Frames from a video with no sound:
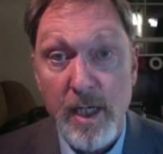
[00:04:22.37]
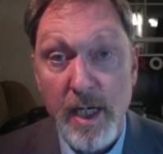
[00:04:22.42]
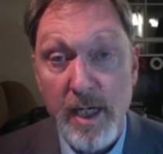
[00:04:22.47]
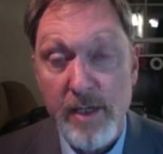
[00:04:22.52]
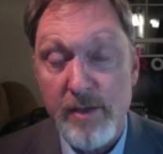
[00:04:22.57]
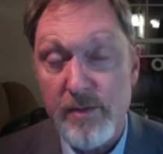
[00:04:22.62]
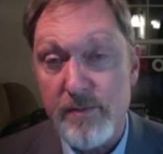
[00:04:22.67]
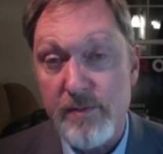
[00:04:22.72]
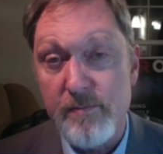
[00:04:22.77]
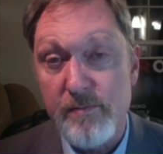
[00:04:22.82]
I
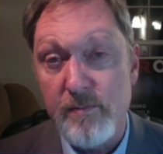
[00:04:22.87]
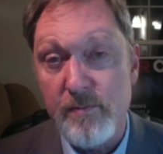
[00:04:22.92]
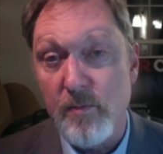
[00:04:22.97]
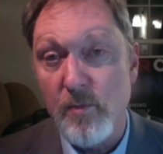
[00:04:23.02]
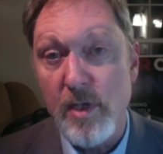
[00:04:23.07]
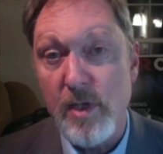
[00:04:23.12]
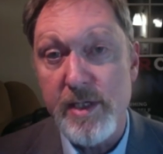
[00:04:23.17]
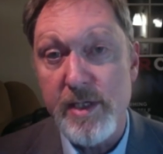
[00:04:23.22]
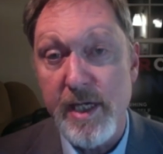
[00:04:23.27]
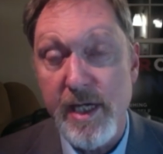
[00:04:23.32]
don't
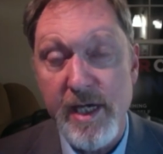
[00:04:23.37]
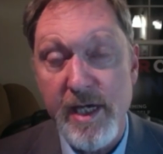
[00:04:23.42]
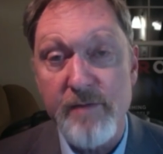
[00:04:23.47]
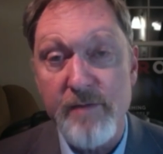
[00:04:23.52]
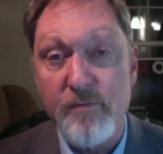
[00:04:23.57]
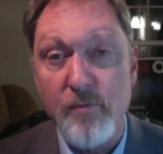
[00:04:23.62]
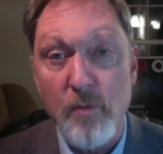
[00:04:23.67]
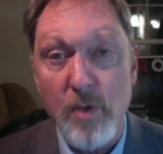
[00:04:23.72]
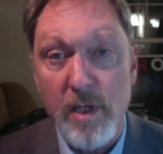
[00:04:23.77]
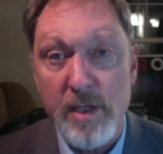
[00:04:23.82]
want to
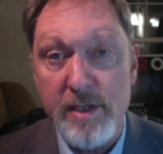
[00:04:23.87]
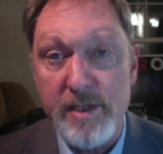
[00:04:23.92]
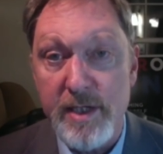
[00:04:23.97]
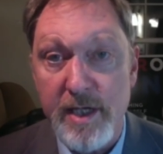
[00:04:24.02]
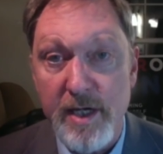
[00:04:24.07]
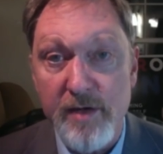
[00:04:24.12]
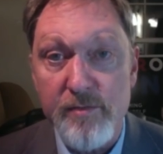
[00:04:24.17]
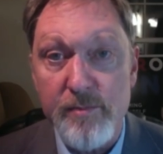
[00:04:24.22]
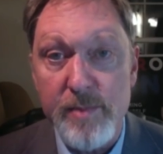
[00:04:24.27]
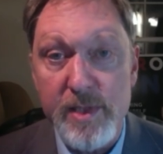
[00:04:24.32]
have one
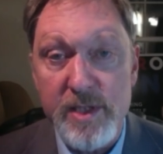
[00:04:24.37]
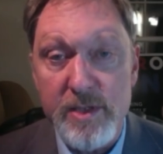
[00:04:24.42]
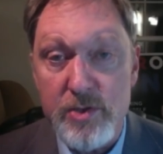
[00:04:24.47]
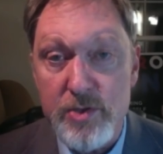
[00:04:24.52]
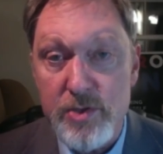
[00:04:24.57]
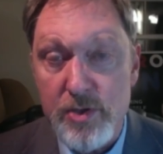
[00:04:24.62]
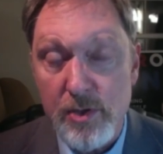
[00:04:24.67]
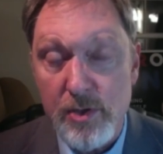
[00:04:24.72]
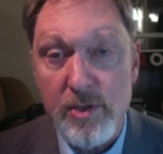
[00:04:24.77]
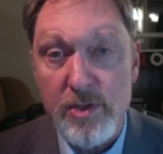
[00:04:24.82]
government
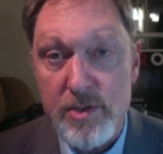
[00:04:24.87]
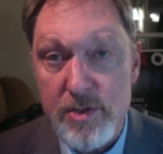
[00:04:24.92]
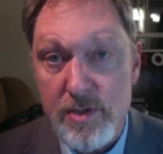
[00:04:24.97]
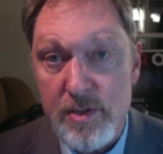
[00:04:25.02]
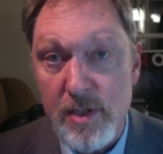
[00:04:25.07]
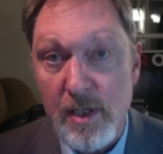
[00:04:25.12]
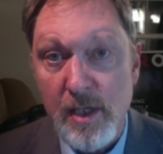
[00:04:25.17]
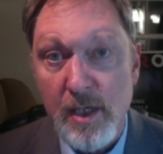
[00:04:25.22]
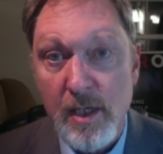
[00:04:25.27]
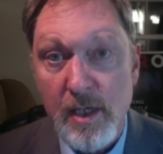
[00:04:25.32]

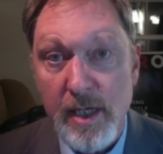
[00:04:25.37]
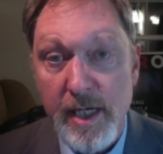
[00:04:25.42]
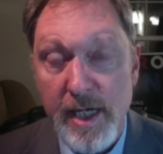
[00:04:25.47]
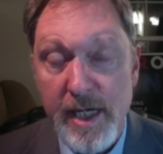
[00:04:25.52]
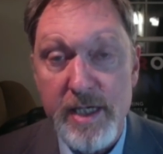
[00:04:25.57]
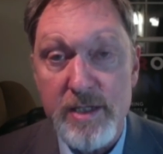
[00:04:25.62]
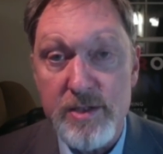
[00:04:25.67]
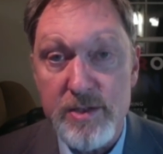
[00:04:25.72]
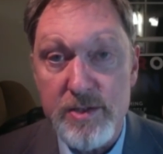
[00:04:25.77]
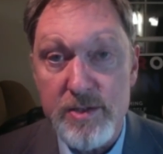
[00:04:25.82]
insurance
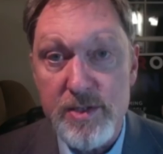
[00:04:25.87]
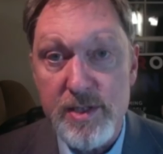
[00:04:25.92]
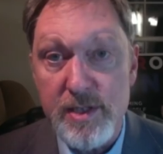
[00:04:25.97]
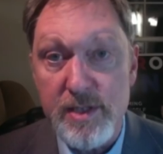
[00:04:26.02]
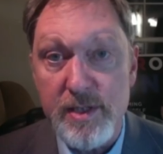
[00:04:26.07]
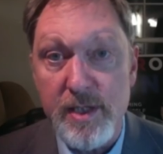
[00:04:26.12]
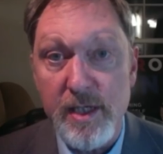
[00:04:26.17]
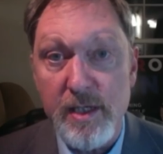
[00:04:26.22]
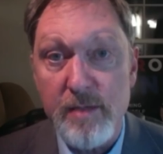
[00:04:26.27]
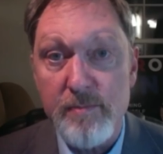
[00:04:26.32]

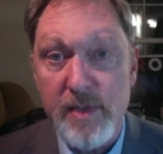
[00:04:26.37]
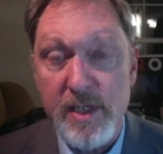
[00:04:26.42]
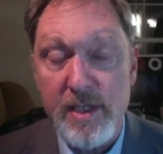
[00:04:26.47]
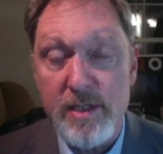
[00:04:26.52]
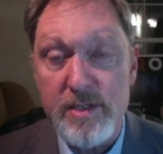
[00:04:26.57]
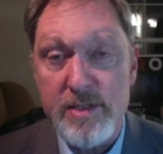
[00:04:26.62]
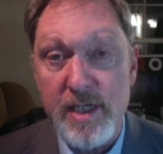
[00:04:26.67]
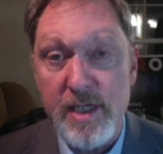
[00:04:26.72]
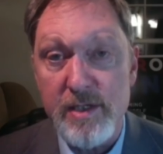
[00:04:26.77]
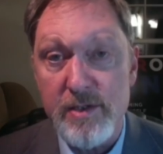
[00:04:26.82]
agency there,
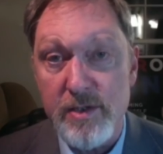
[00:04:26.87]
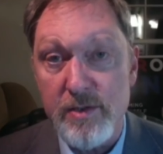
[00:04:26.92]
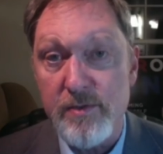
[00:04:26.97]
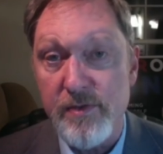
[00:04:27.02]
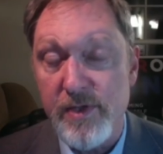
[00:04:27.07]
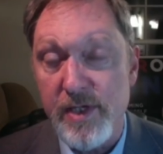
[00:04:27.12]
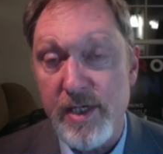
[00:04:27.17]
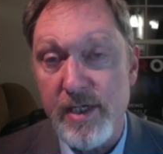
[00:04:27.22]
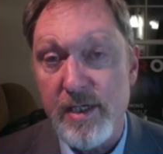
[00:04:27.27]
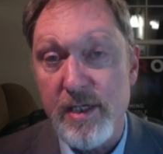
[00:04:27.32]
because I
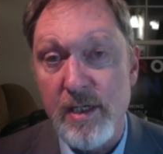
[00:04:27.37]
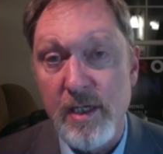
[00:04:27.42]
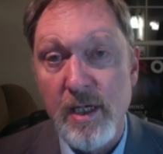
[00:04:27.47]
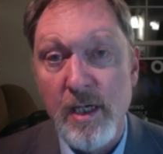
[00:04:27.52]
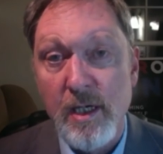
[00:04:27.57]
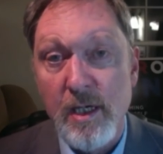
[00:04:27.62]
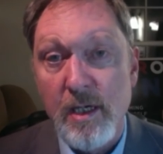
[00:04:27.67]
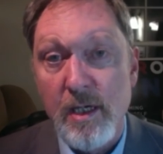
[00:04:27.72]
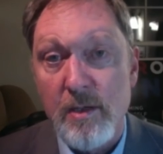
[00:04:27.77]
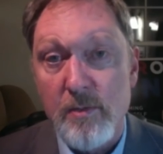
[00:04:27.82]
don't think
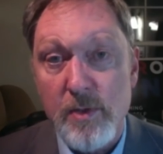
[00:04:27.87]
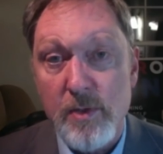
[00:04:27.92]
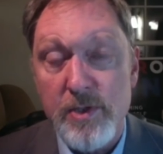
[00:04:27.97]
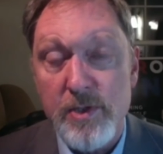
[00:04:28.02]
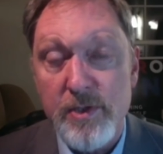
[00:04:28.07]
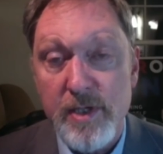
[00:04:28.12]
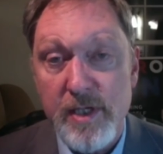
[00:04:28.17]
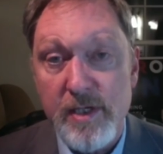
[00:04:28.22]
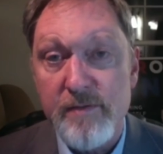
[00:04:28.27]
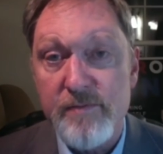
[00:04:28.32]
when
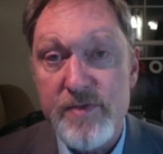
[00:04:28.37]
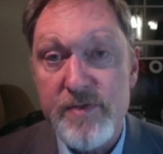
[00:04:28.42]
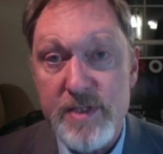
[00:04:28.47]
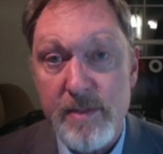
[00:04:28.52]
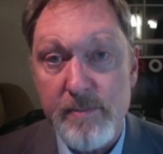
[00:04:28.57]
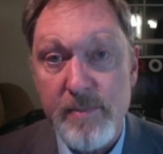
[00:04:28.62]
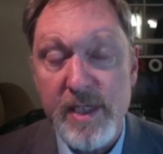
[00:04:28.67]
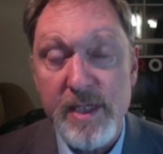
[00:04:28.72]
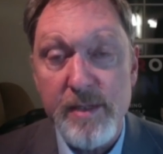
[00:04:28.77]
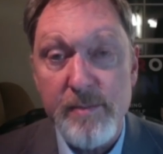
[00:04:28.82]
you give
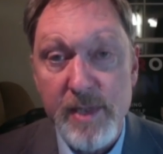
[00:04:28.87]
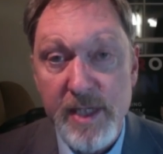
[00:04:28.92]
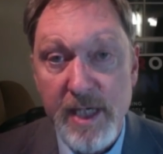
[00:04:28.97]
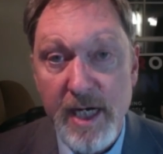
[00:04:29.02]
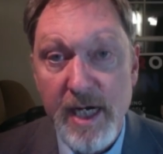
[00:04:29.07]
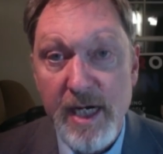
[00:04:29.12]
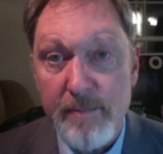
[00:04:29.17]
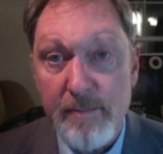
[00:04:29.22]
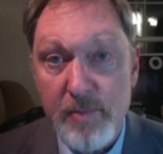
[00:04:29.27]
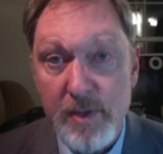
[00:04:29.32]
somebody a
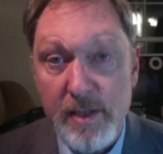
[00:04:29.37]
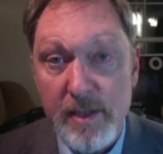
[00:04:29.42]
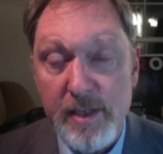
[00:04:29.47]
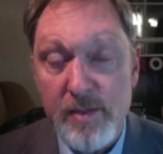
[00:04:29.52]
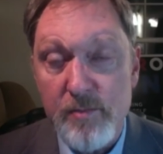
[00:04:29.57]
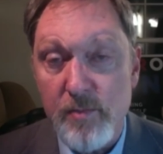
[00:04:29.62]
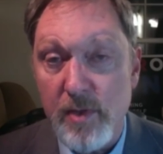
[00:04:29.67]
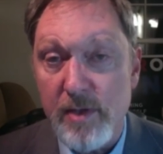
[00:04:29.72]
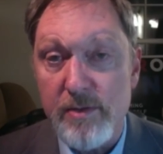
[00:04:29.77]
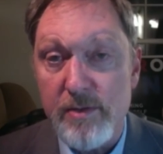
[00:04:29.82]

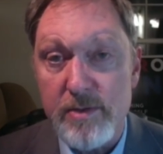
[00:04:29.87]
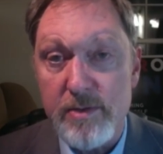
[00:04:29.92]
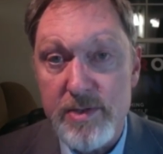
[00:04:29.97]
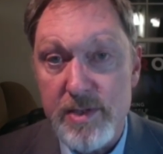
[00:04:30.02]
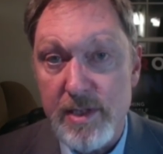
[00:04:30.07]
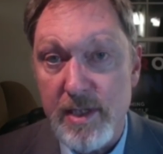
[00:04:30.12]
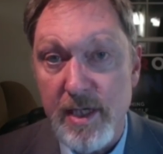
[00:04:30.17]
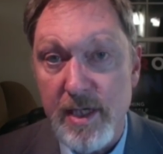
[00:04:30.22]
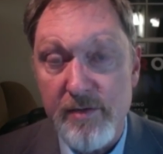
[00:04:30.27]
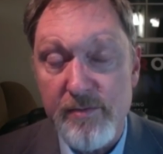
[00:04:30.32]
monopoly, whether
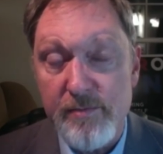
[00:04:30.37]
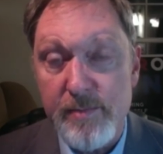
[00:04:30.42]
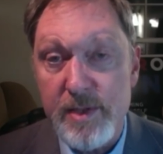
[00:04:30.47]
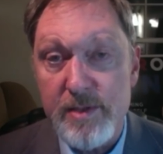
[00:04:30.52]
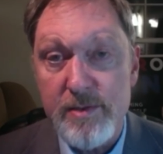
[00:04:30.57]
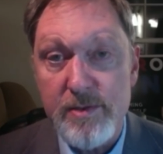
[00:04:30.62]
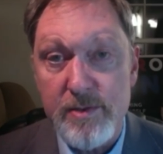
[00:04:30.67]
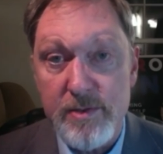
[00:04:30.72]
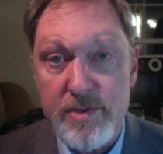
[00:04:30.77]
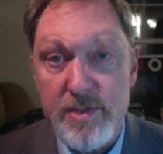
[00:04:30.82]
it's the
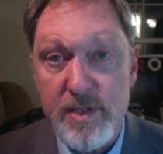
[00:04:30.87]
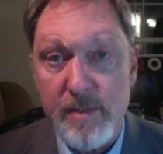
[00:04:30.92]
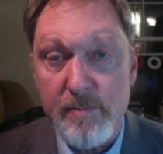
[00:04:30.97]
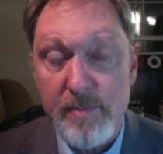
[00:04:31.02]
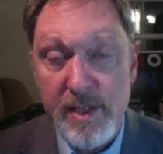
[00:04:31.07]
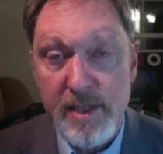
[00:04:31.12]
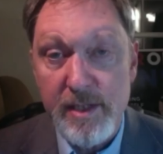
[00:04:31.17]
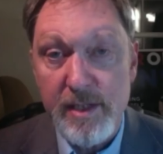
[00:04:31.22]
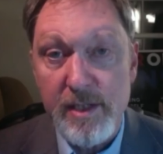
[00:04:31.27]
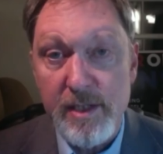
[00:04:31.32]
government or
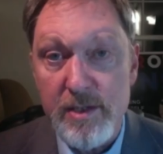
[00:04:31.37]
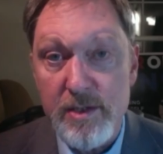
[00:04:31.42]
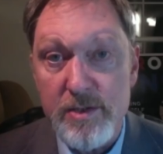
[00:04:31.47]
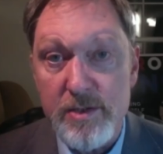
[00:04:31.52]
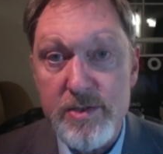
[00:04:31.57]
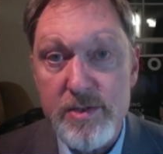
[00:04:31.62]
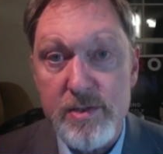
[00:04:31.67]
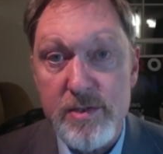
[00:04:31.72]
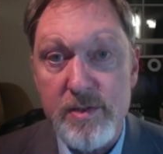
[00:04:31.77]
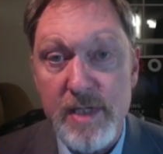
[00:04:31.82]
somebody
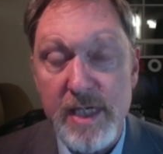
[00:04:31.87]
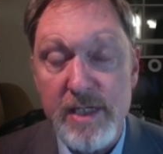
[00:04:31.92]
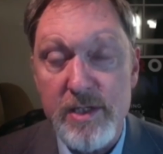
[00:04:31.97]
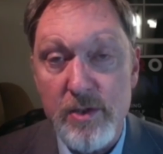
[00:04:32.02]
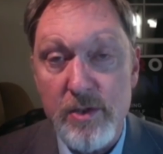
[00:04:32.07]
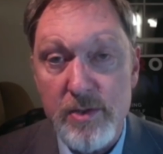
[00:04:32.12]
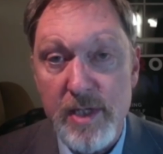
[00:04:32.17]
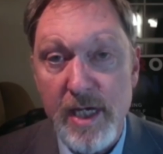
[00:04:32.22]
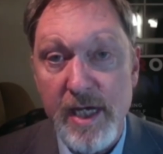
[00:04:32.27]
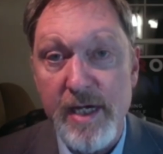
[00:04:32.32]
else, they
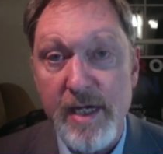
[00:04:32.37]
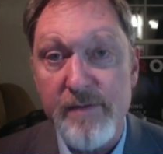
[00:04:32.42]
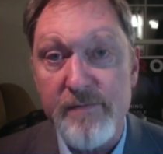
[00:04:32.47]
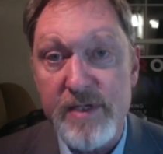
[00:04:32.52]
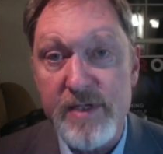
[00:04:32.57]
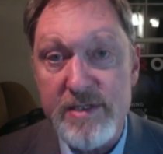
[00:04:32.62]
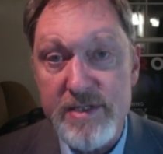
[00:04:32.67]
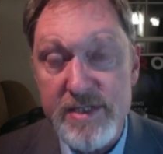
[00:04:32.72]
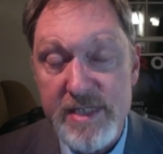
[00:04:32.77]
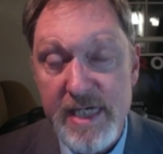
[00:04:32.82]
don't
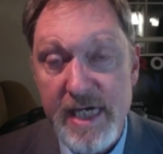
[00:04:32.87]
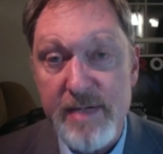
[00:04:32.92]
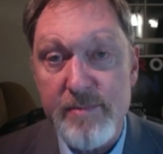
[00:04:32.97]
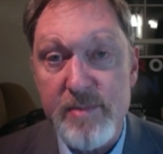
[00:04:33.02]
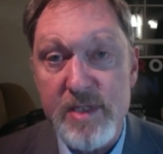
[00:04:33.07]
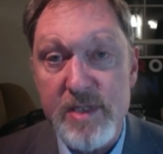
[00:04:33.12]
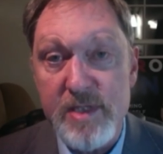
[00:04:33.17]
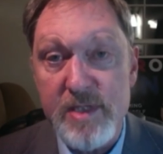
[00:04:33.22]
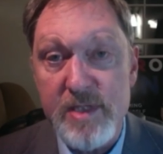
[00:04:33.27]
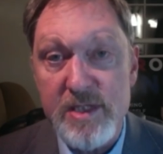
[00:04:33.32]
have the
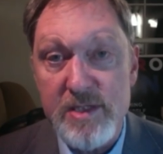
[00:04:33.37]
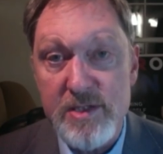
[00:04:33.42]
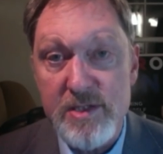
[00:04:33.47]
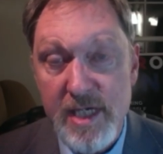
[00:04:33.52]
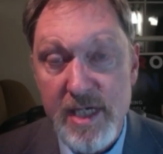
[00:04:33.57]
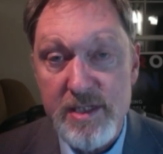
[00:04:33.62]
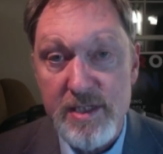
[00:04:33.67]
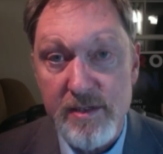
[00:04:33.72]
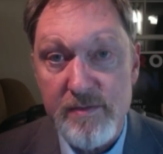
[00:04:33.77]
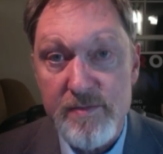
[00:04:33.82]
same
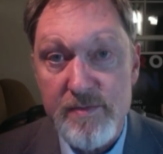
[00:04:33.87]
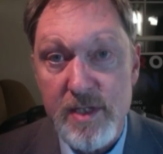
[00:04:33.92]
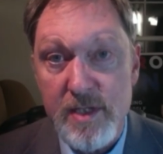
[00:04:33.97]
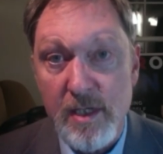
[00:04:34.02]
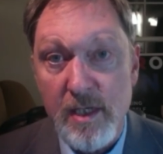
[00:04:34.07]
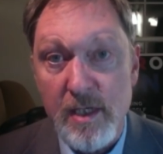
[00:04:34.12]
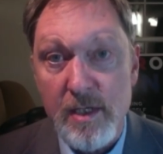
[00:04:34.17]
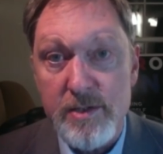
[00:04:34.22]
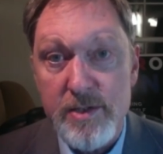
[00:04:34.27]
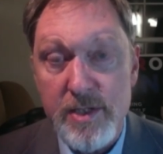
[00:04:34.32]
incentives
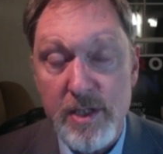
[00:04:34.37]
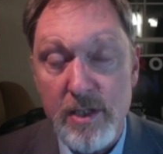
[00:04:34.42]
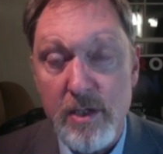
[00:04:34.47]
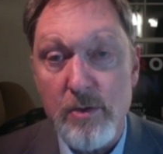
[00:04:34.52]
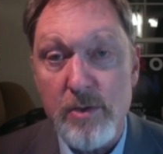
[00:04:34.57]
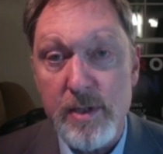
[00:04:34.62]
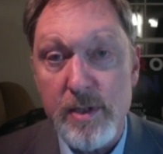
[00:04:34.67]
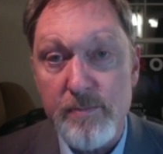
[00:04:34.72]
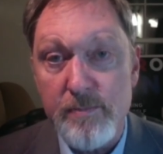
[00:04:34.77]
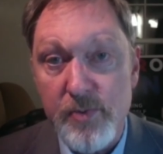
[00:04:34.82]
to
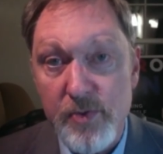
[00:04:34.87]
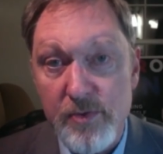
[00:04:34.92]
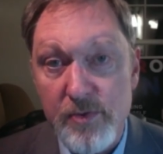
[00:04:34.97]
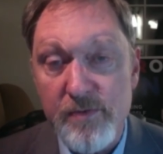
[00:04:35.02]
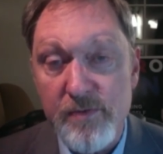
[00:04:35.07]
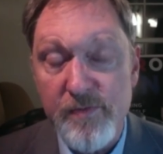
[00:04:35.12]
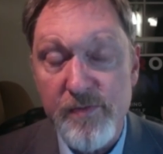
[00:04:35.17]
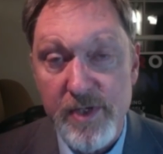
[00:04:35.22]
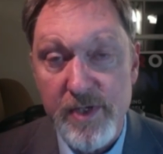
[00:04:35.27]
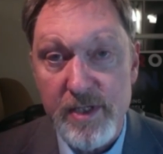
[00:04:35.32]
go and
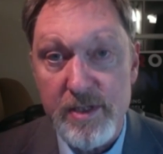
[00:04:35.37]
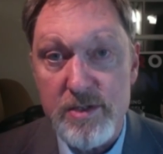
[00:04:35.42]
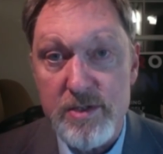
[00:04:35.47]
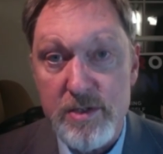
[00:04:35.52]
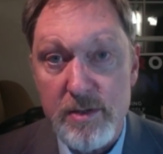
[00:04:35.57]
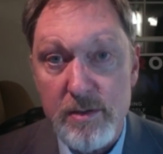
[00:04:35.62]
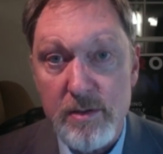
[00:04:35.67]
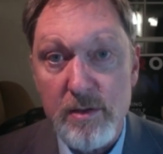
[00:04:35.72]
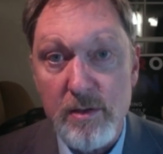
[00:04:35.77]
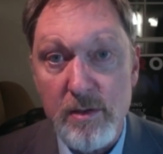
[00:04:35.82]
improve
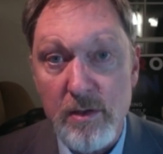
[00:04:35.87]
things